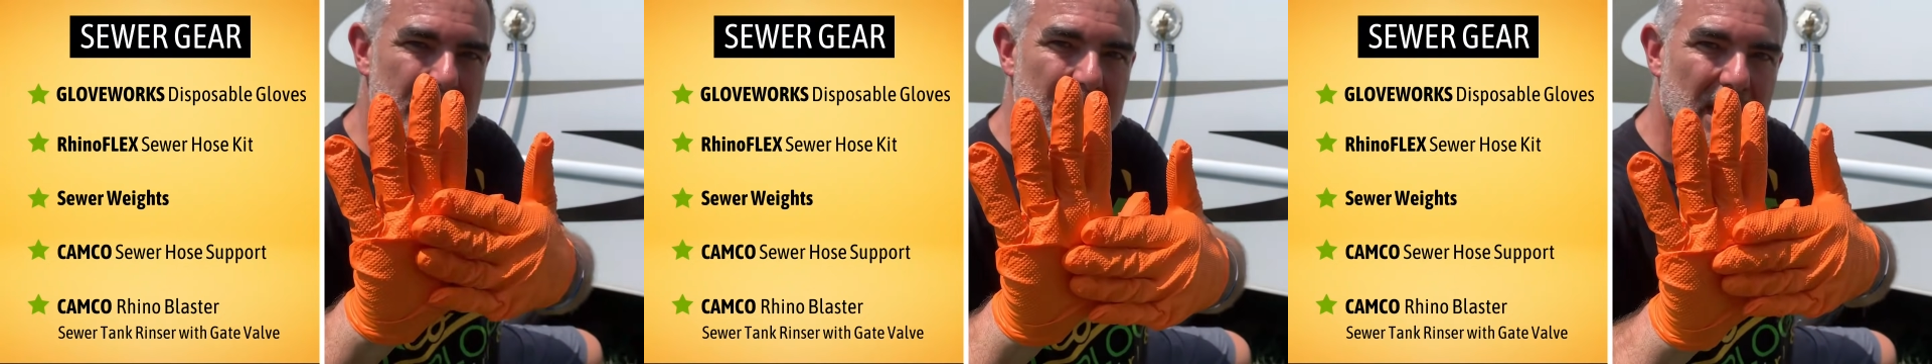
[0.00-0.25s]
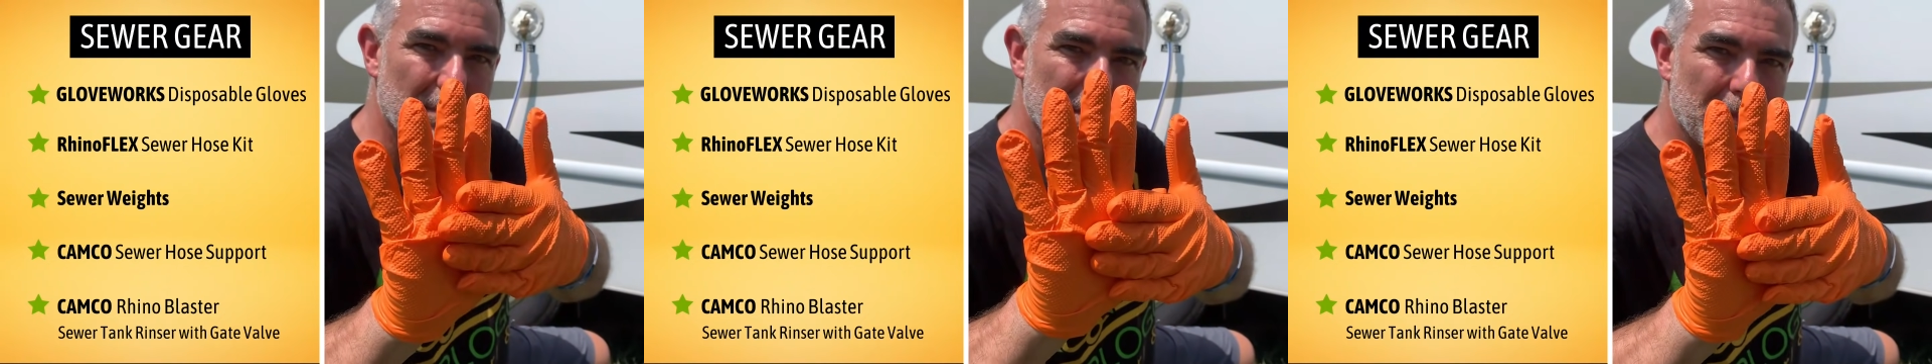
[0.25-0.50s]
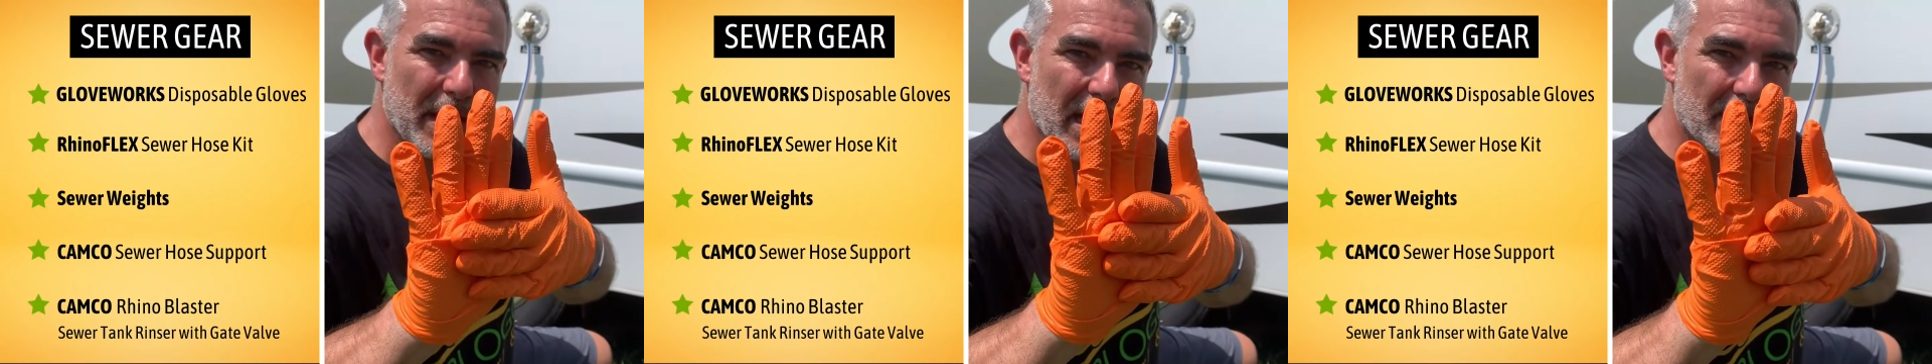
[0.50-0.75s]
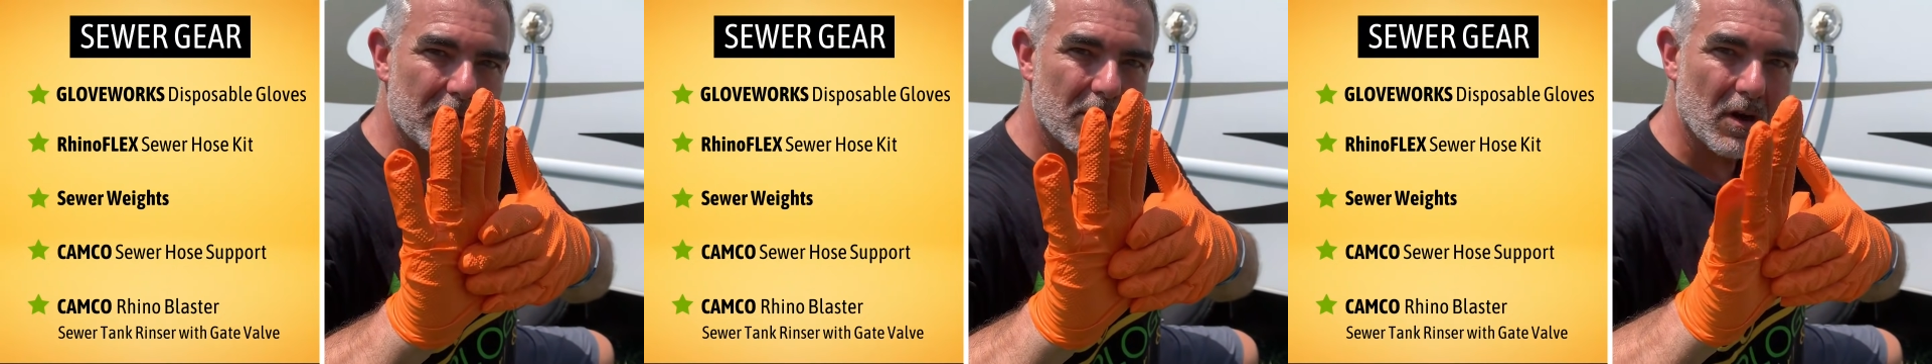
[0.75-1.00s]
with a diamond
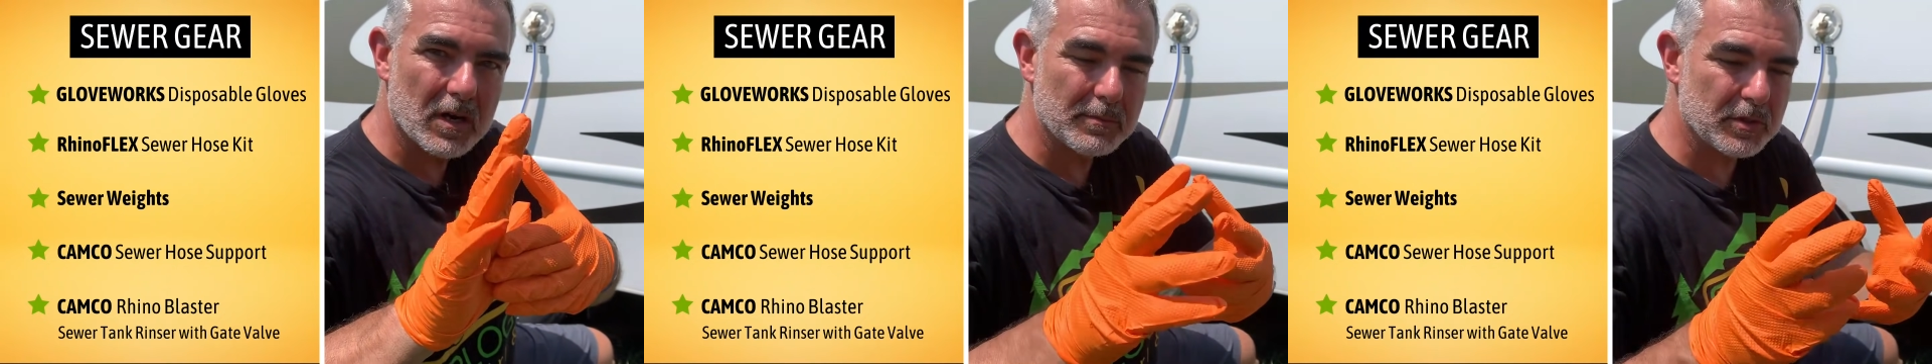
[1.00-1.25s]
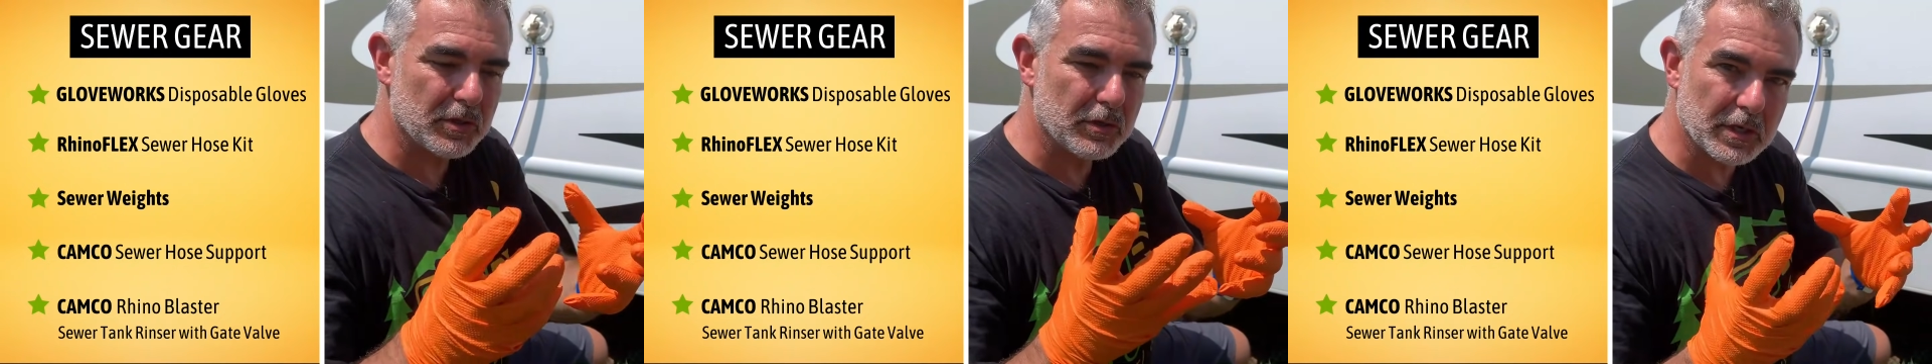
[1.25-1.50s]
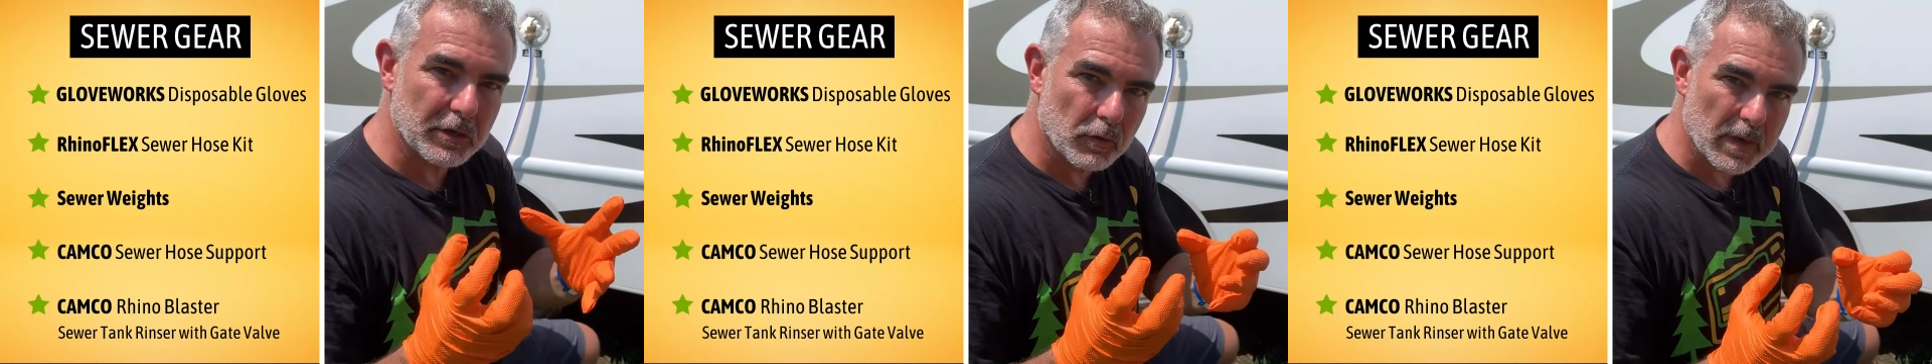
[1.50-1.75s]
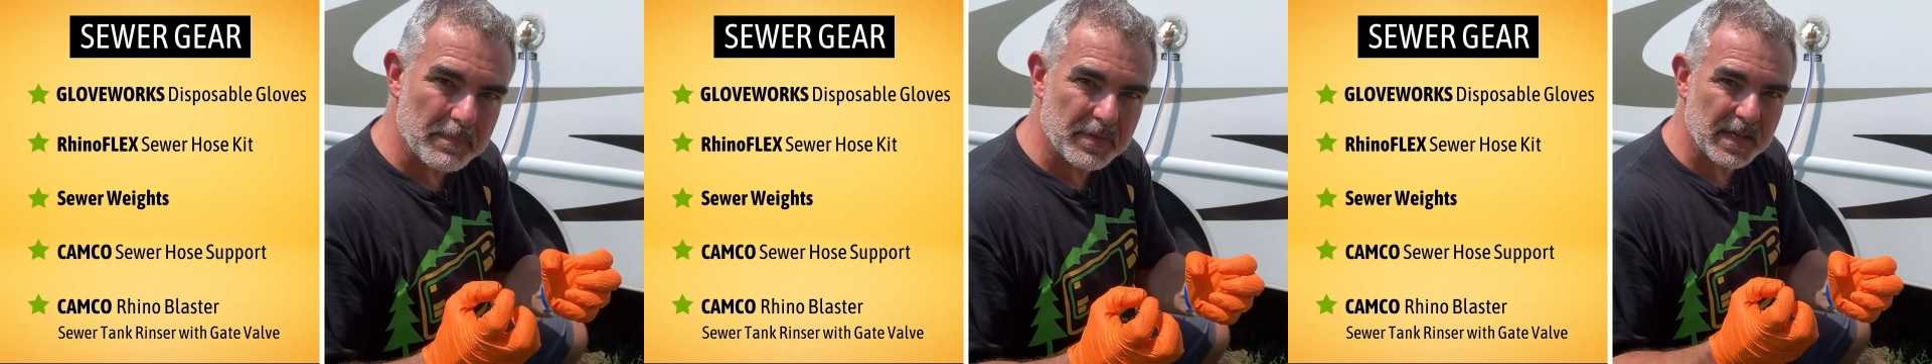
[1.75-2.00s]
pattern on them so you can
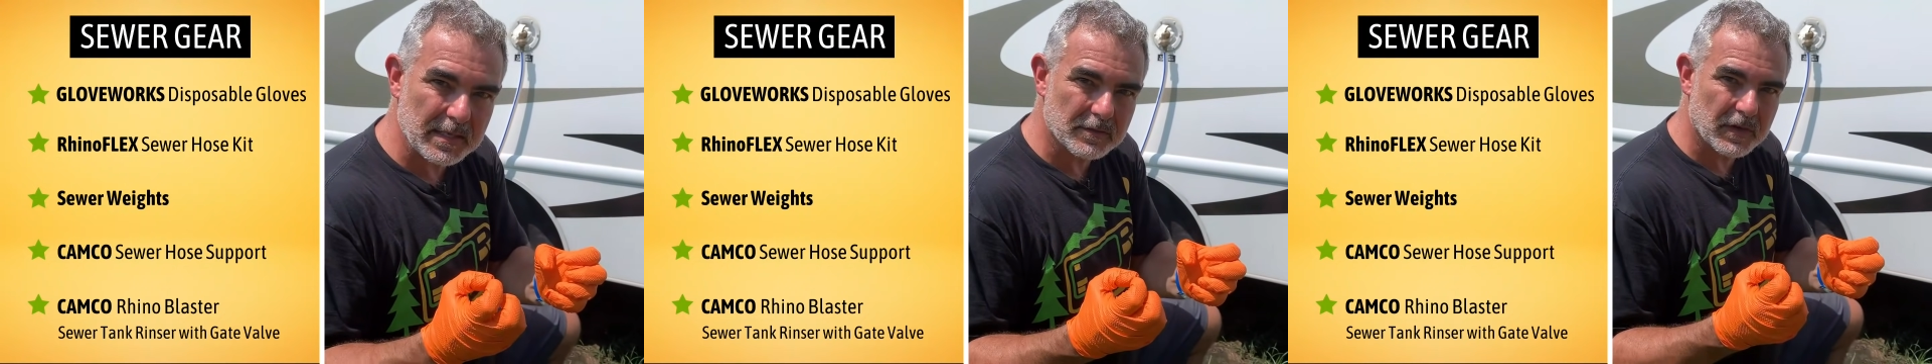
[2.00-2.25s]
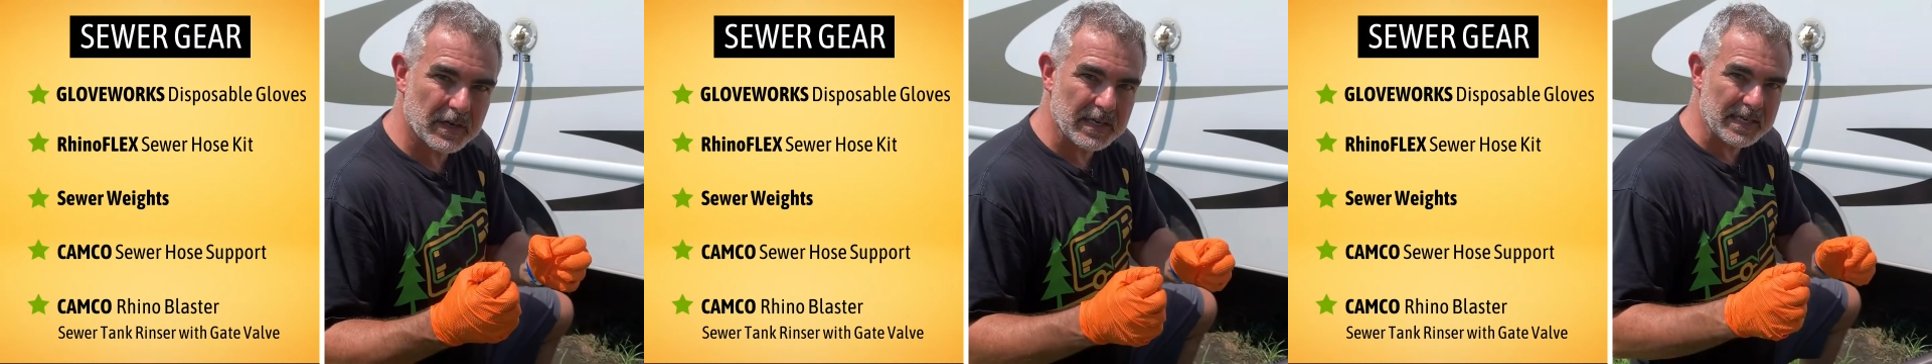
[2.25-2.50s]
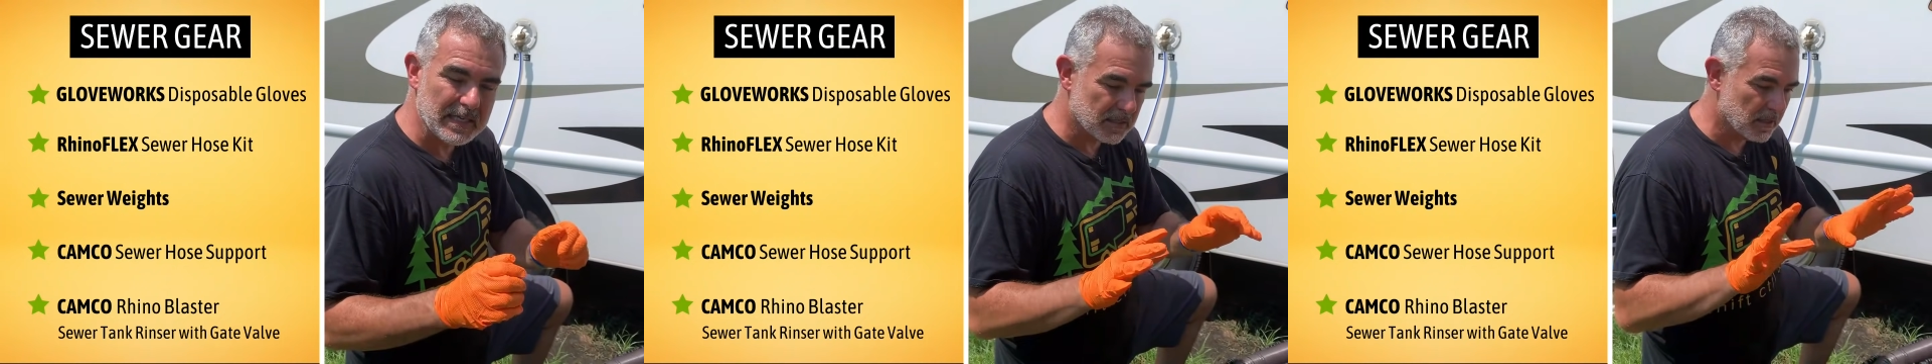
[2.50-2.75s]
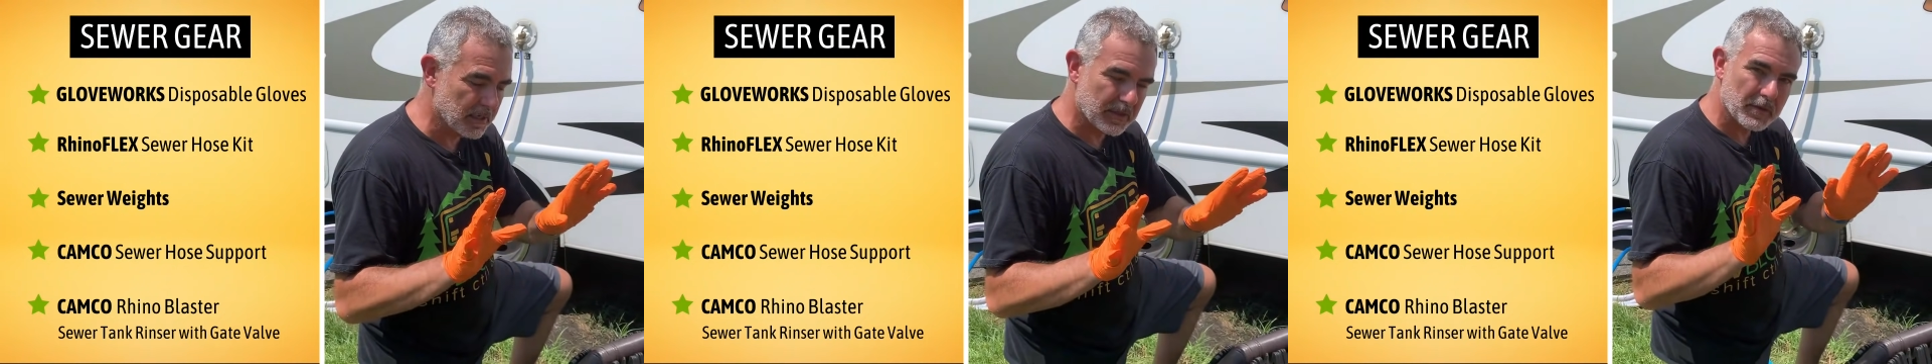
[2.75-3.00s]
grip things very easily.